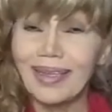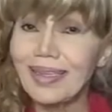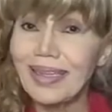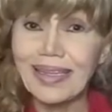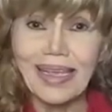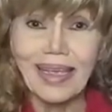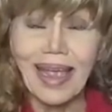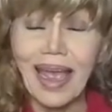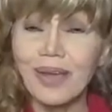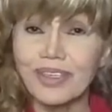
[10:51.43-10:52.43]
they,
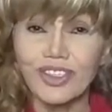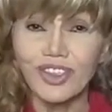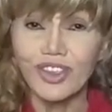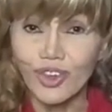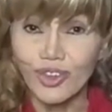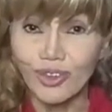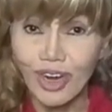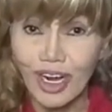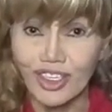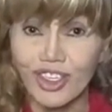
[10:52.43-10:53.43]
I was
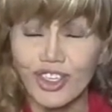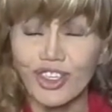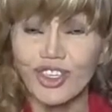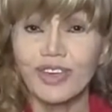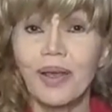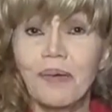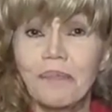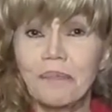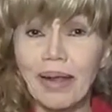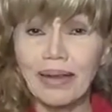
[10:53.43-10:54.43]
crushed,
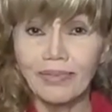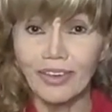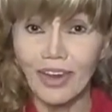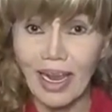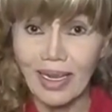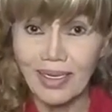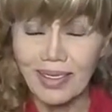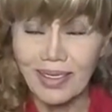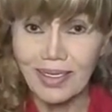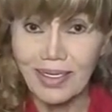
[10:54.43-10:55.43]

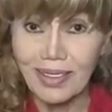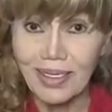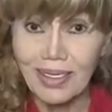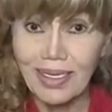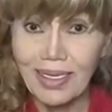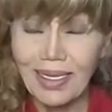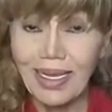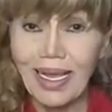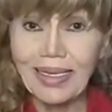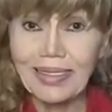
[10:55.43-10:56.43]
pulverized. Yeah.
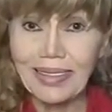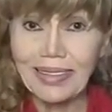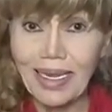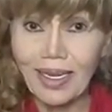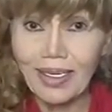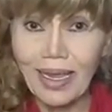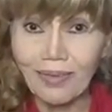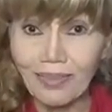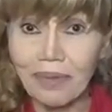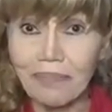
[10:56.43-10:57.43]
I did not
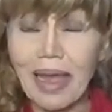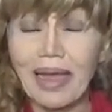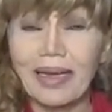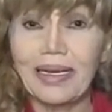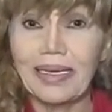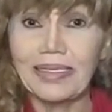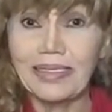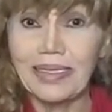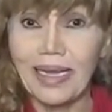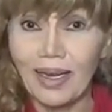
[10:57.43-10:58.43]
have command. I did
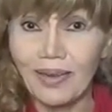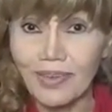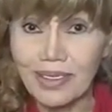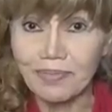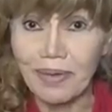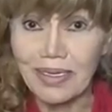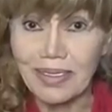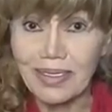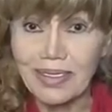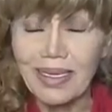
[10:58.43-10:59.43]
not have
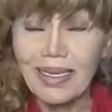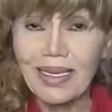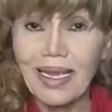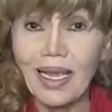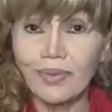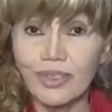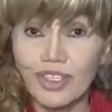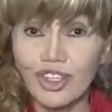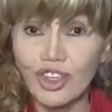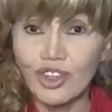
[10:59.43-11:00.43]
space. I was
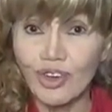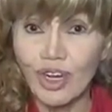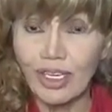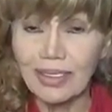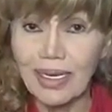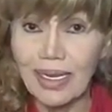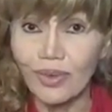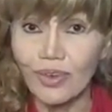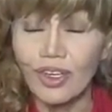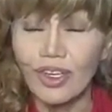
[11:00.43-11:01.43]
shrunk
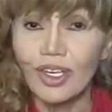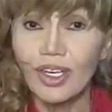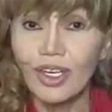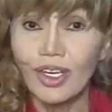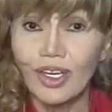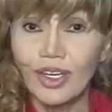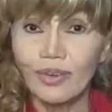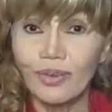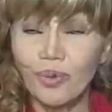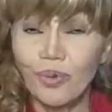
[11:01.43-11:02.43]
down
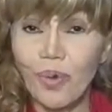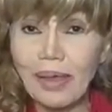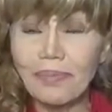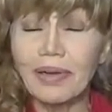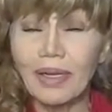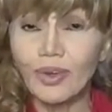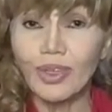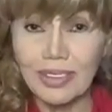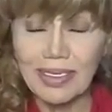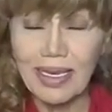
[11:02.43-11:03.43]
way below the
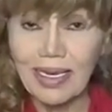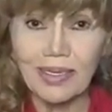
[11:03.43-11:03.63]
size of